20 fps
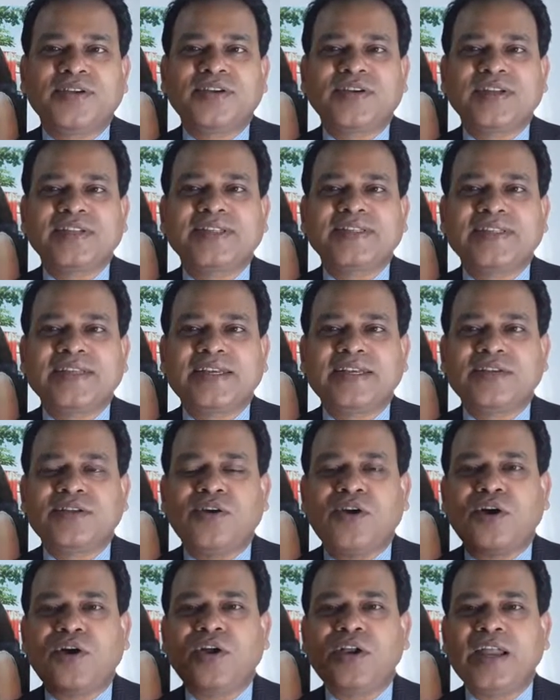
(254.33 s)
you can see
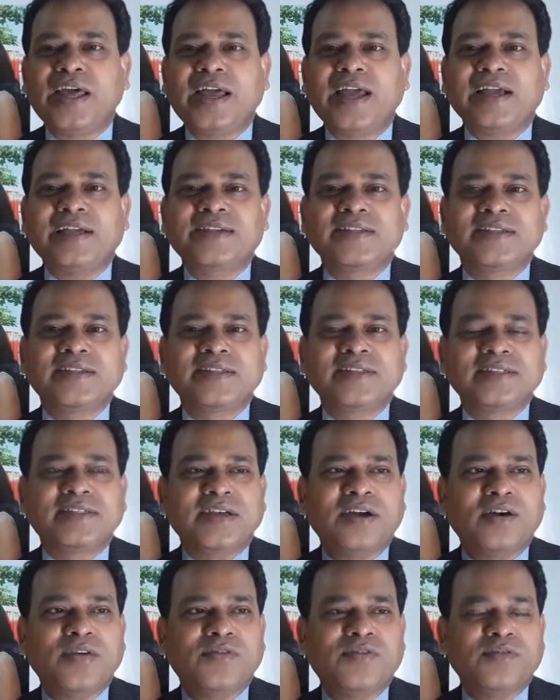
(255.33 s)
the all actors
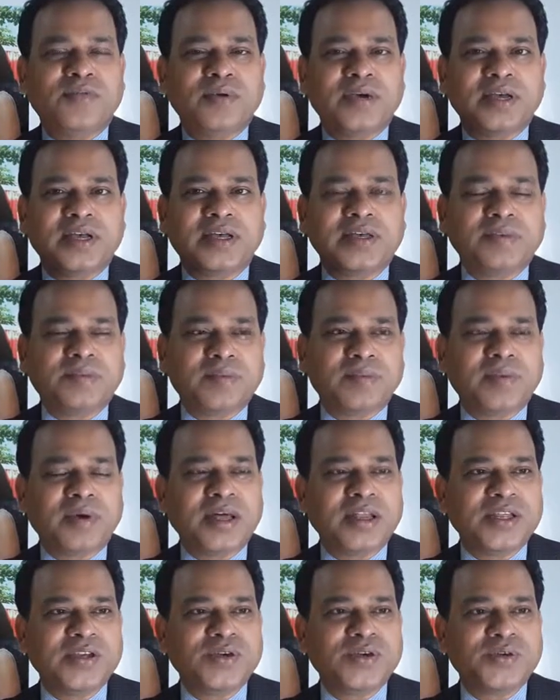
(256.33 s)
of
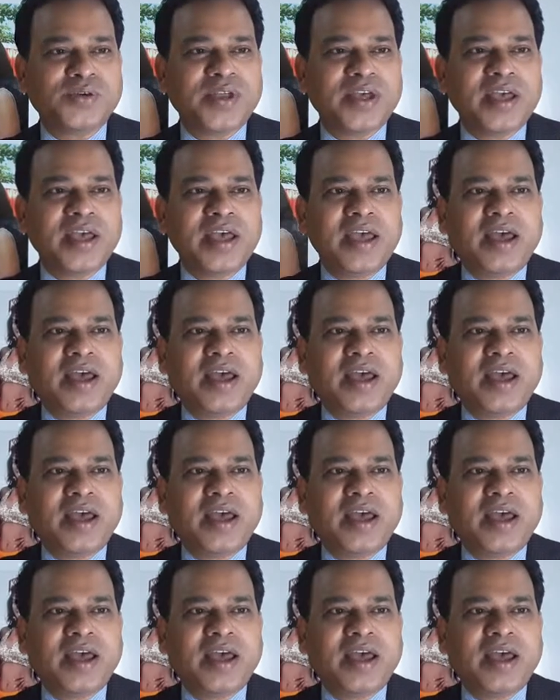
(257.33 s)
Bollywood,